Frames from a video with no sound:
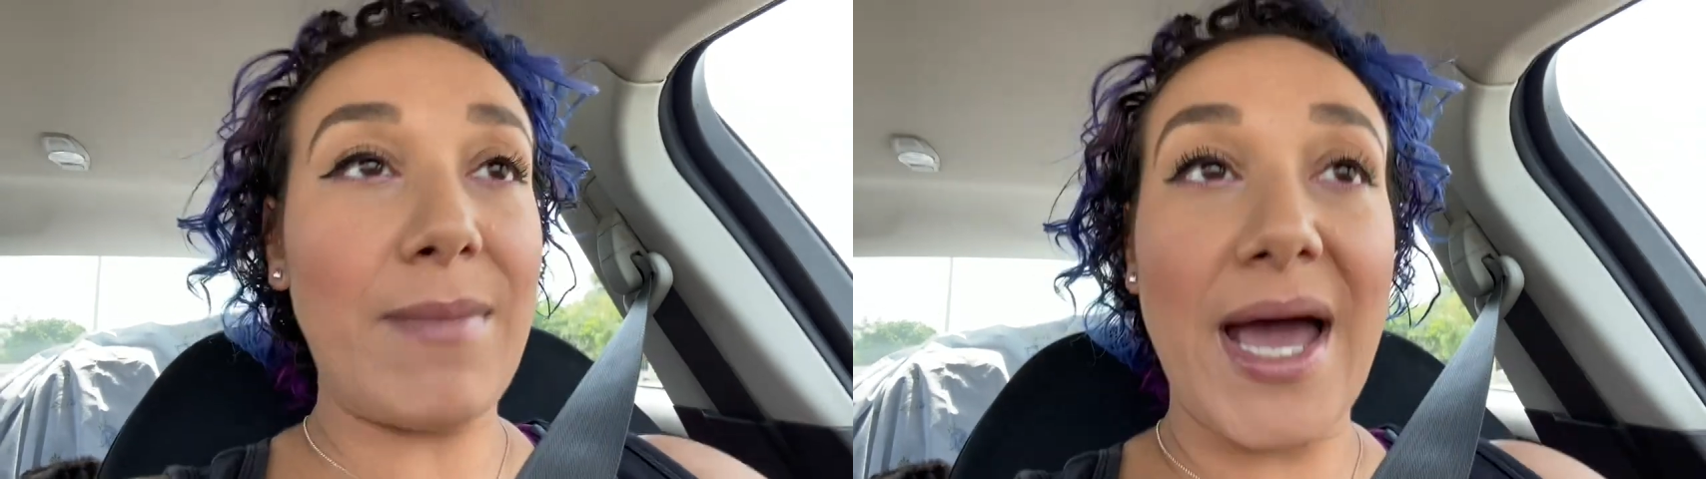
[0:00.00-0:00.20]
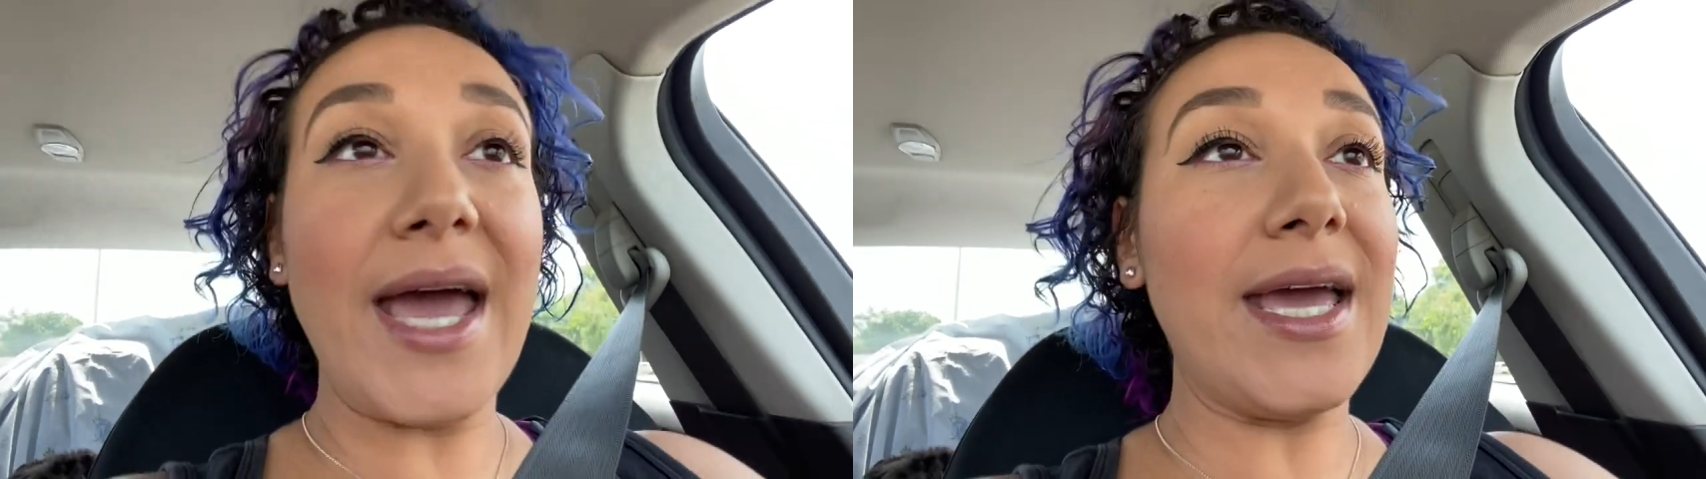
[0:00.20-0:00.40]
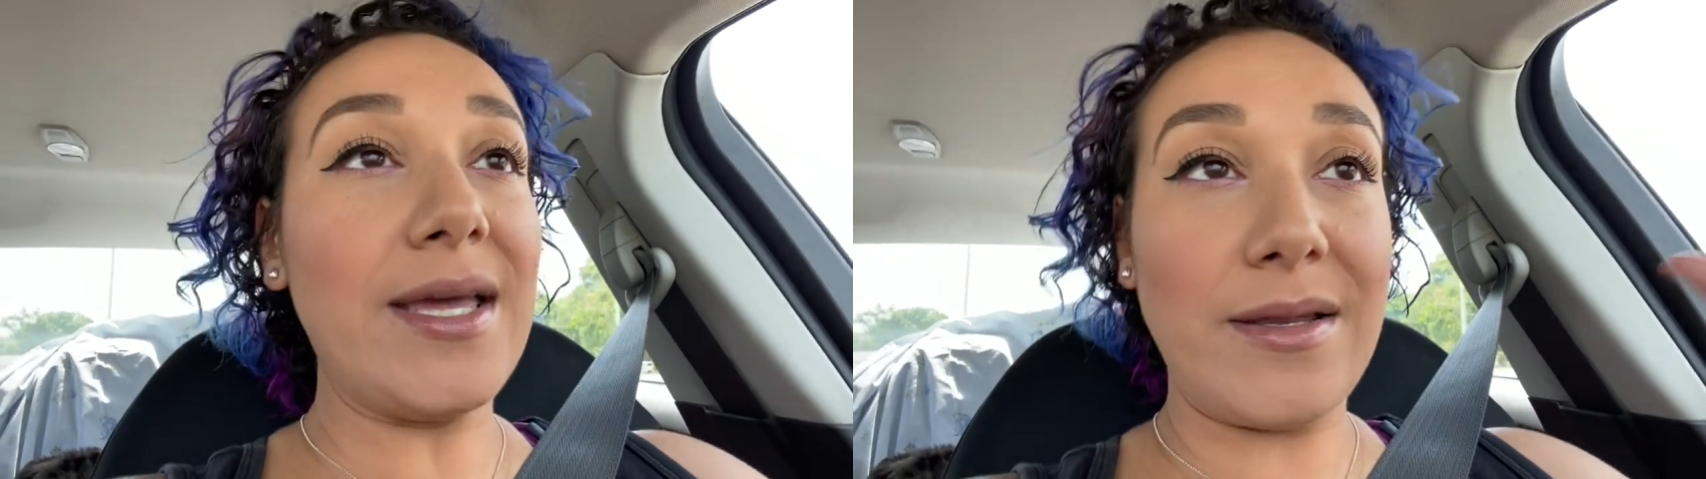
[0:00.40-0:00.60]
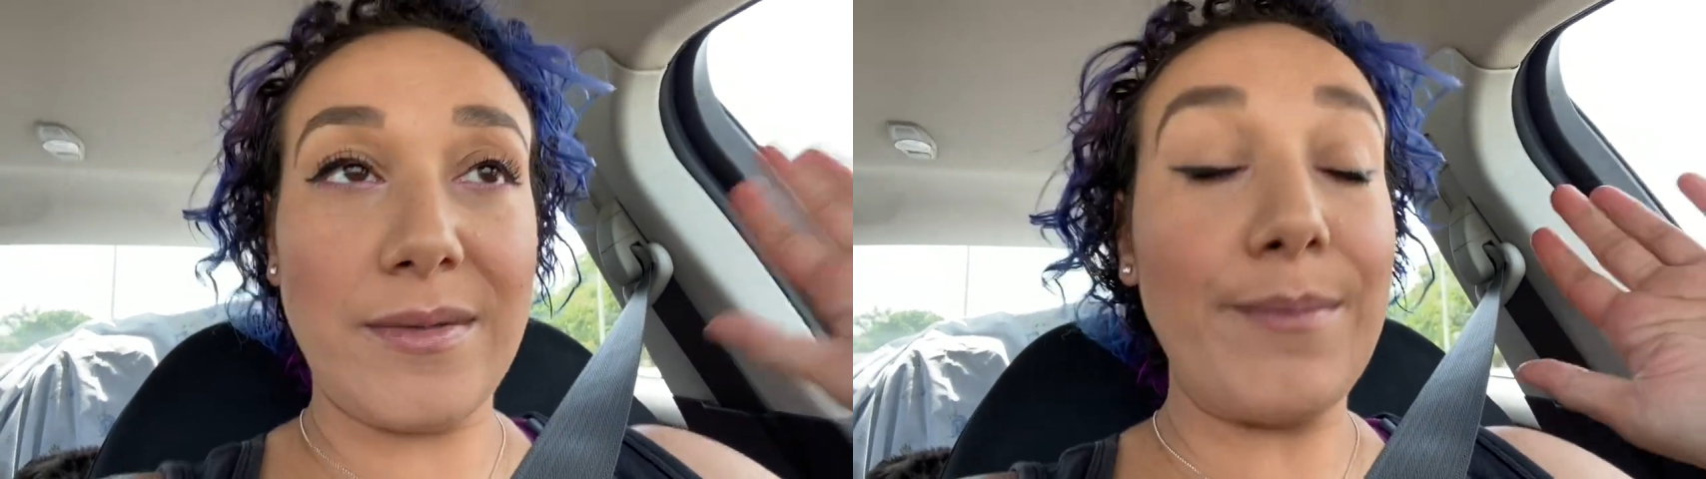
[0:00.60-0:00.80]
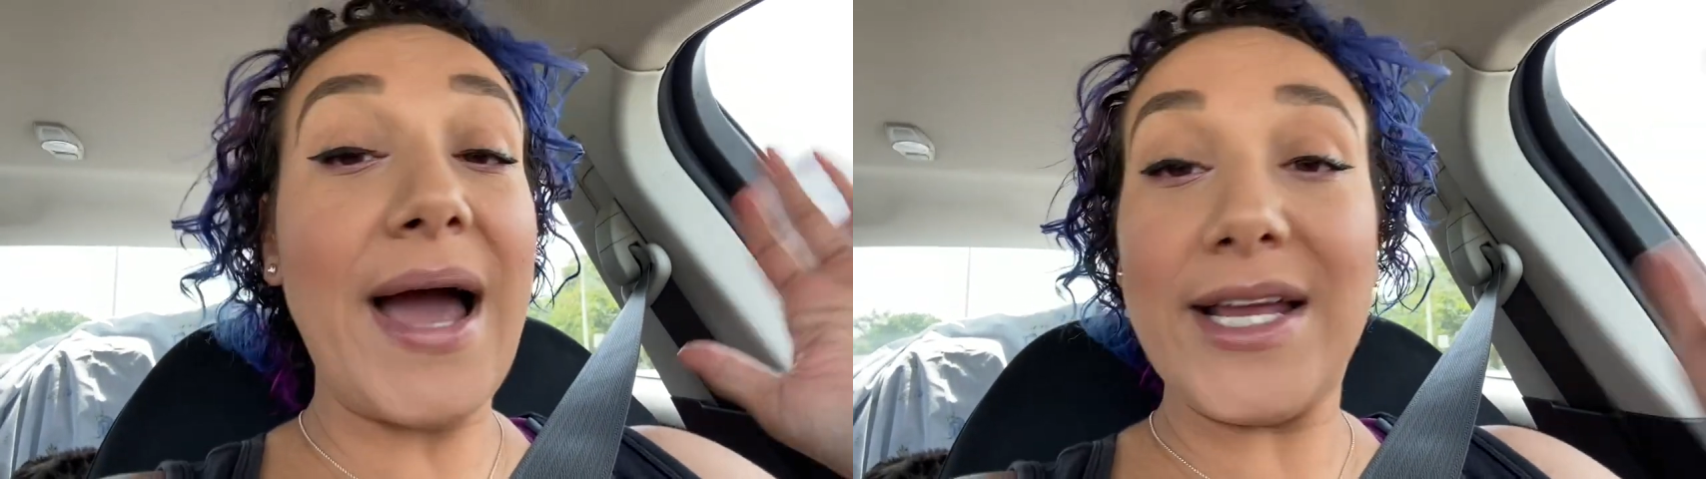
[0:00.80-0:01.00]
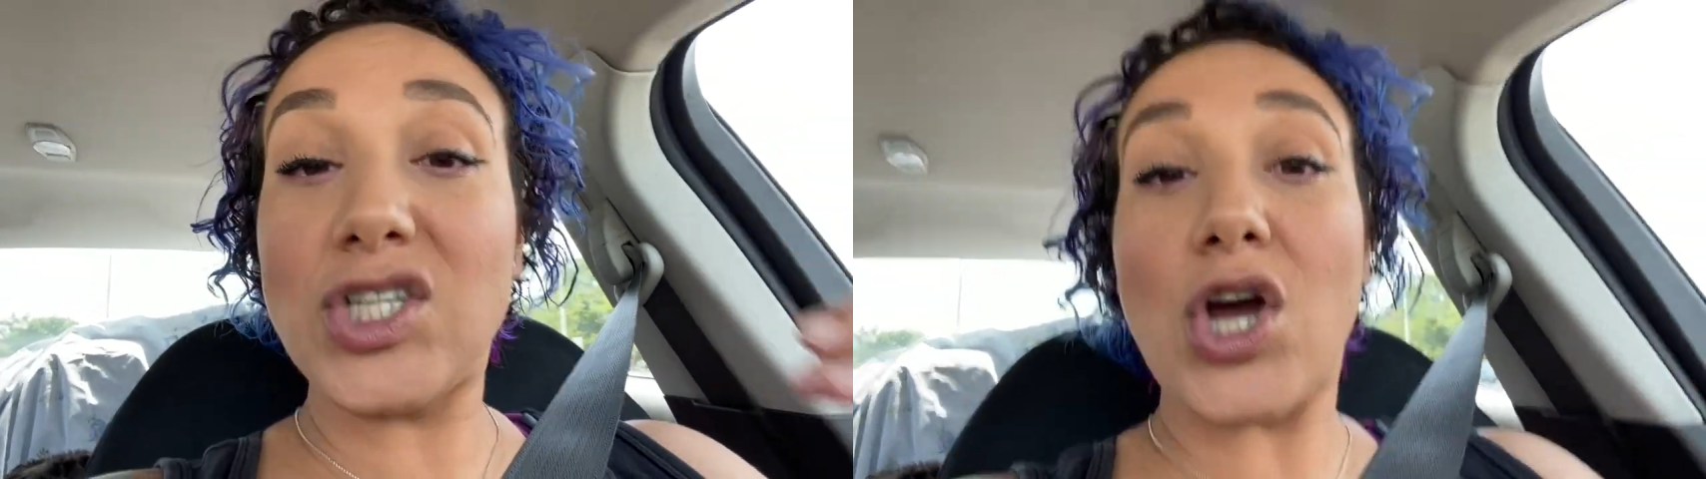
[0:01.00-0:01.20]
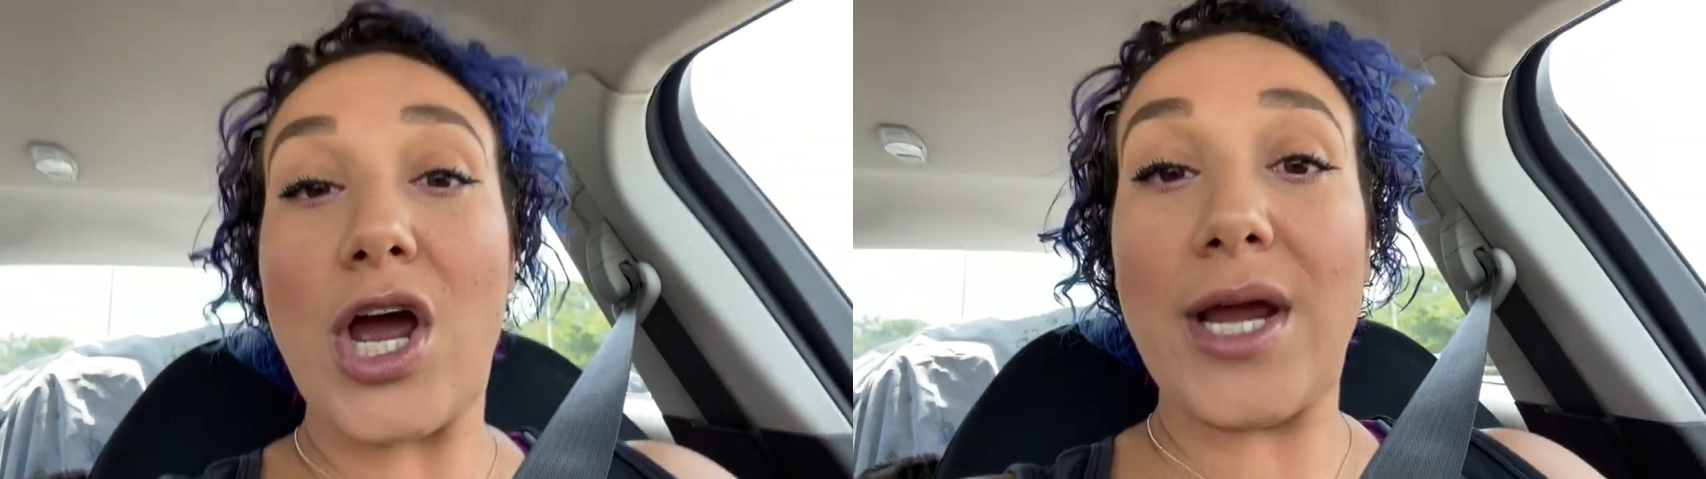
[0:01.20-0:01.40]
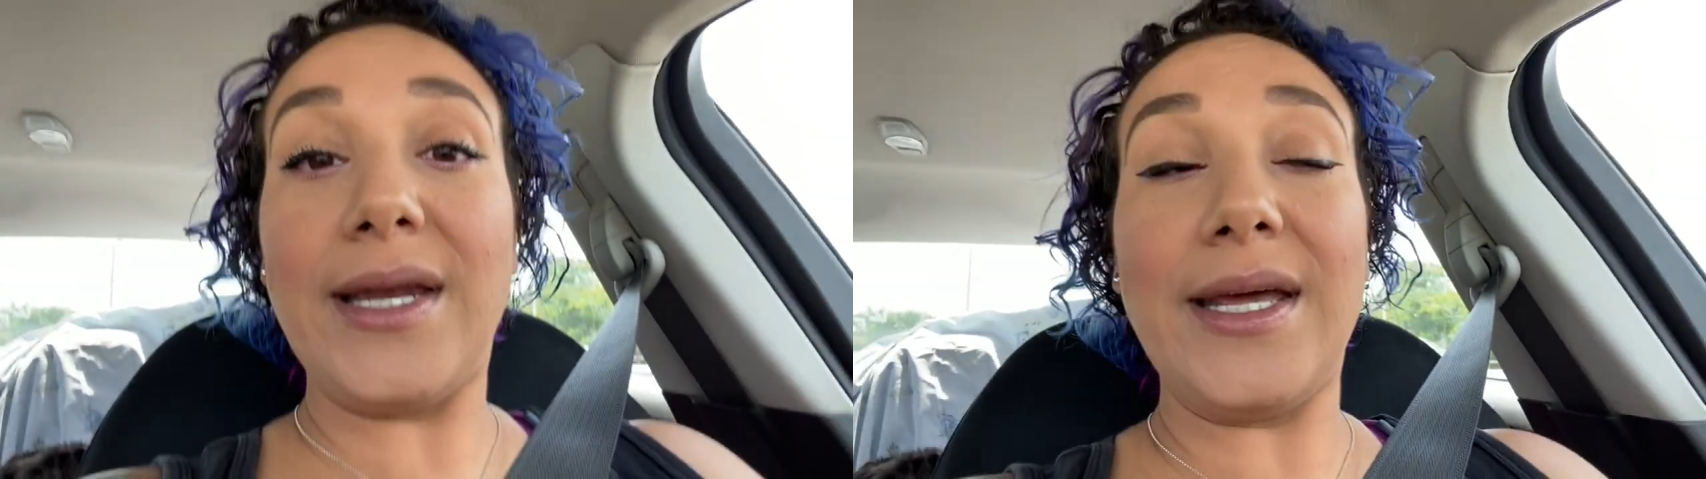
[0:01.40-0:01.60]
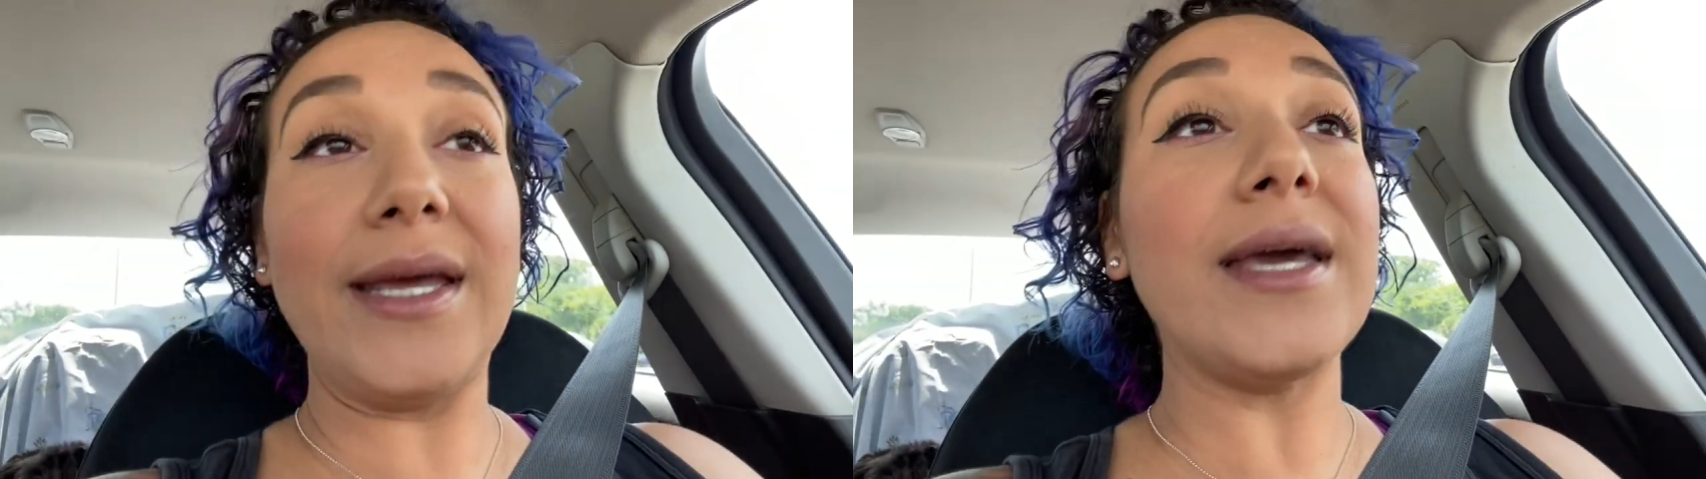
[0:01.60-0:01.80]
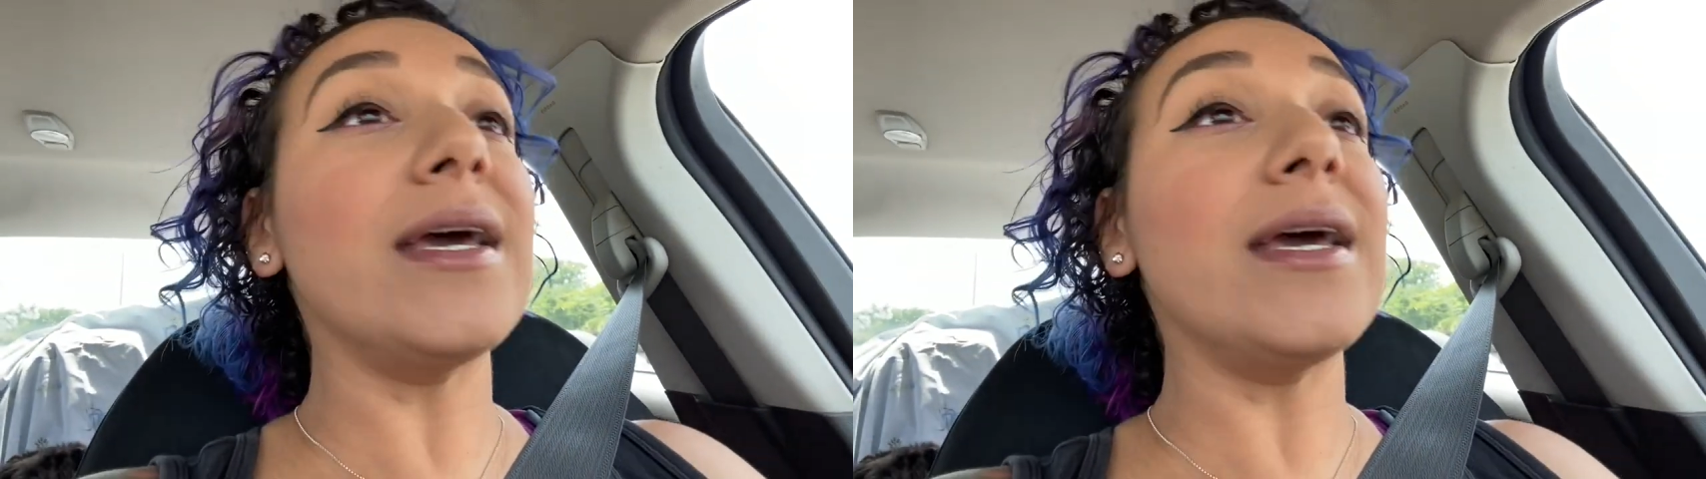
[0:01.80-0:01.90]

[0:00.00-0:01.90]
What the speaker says: My Charlie